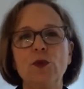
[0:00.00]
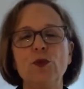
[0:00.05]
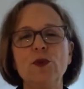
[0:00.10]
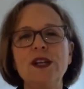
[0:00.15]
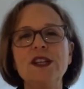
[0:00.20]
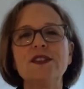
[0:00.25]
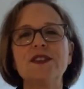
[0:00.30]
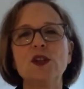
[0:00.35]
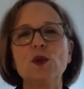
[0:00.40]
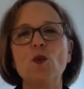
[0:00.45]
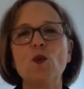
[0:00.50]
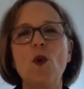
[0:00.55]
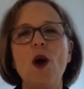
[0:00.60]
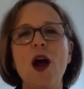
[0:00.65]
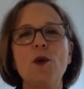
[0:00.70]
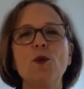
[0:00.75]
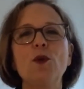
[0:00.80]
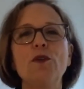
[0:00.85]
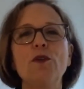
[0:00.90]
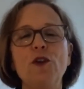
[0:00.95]
reason
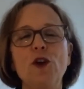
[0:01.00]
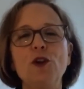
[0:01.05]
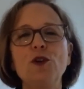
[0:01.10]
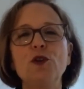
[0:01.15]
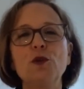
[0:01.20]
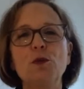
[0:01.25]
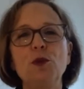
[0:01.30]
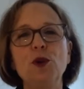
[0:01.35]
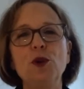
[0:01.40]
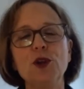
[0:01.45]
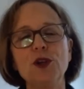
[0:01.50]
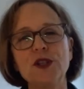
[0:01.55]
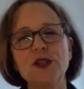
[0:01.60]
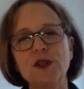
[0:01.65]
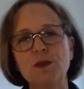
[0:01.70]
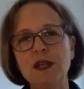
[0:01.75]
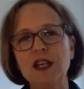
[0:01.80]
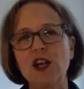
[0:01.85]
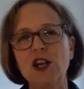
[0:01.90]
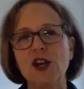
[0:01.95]
why we're vulnerable
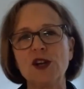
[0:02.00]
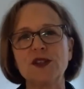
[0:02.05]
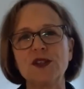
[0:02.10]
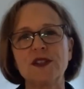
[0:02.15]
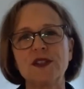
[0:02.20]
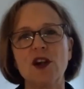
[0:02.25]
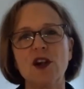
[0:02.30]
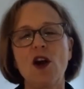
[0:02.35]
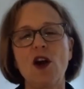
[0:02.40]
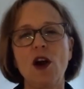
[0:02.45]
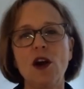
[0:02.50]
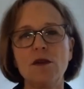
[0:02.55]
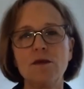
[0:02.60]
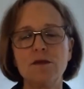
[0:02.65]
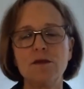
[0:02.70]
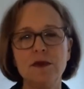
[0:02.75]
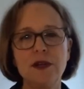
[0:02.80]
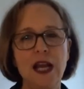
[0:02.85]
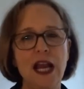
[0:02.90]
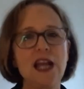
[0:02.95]
is because our
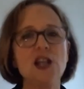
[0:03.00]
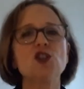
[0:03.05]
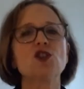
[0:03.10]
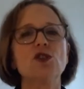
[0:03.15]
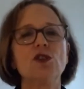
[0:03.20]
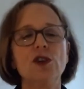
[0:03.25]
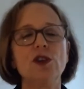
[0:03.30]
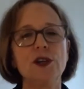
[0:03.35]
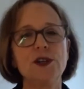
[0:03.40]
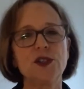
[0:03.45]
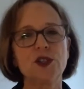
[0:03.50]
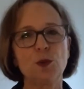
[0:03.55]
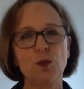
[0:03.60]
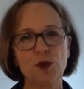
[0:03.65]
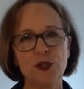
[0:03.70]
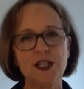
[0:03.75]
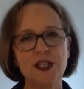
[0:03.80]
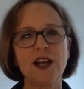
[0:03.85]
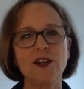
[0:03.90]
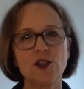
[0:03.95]
nature is to
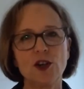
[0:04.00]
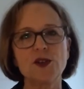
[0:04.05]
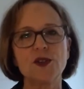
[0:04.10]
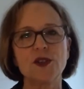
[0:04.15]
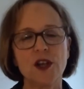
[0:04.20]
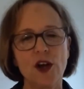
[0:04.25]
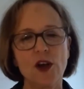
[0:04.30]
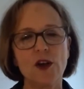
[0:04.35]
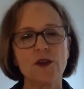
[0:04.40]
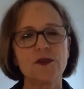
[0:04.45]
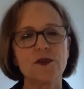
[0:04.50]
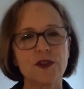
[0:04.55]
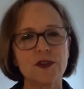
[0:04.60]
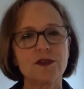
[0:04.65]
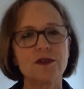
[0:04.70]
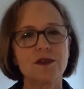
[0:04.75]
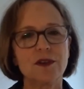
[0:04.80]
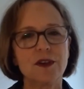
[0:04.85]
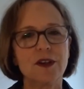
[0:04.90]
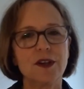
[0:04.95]
protect
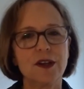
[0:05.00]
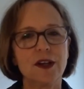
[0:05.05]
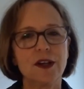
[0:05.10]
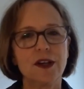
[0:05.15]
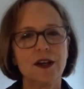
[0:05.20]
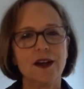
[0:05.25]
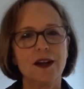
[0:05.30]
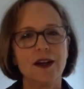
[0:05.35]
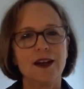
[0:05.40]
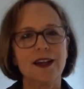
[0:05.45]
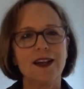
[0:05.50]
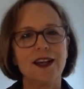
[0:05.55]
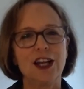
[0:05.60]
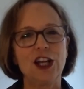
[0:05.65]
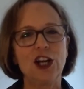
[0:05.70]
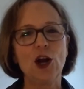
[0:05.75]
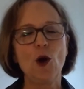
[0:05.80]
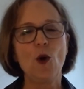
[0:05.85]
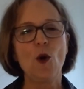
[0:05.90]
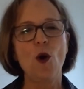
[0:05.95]
ourselves.
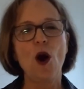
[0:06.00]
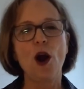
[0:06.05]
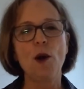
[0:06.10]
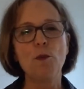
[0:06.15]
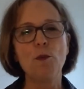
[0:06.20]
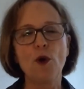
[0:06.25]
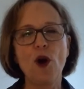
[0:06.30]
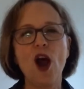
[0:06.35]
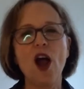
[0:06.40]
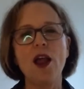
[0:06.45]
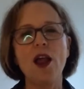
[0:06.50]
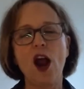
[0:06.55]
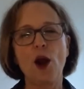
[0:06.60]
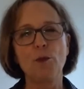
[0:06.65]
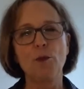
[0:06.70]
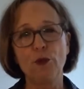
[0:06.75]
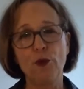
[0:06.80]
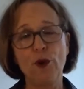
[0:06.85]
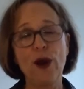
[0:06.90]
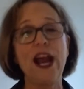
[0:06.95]

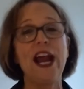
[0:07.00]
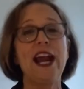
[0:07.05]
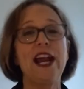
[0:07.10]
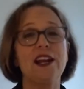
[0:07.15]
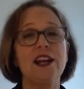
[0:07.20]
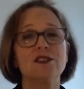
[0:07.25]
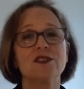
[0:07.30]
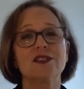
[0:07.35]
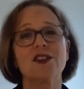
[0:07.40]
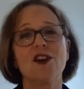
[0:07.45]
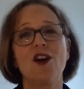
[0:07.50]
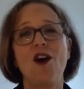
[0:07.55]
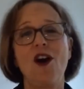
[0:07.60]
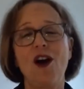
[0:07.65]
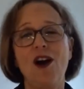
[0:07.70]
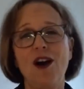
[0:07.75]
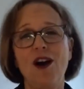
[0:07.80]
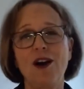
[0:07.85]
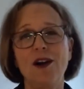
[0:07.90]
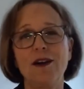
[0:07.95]
Our brains
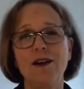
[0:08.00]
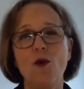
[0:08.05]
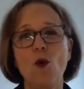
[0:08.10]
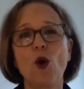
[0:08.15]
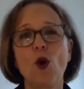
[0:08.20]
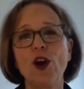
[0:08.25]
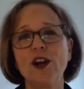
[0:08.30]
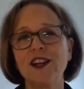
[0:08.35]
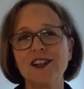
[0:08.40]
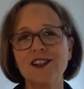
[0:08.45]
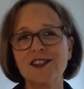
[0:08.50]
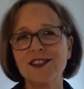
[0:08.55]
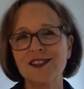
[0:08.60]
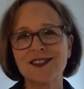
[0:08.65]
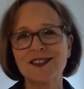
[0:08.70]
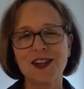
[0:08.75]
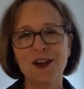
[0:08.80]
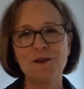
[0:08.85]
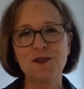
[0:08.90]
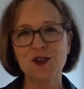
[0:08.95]
are
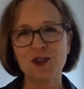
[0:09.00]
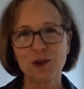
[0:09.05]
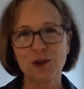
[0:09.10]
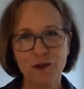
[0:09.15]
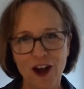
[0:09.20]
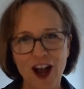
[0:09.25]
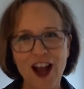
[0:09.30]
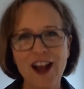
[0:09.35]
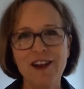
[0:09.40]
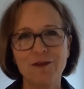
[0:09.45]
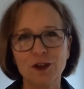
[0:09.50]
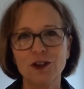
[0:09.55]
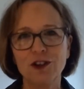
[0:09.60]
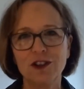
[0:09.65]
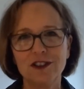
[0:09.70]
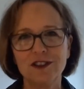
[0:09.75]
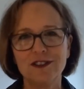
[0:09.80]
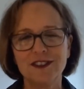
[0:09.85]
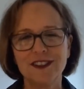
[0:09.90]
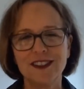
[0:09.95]
organs of survival.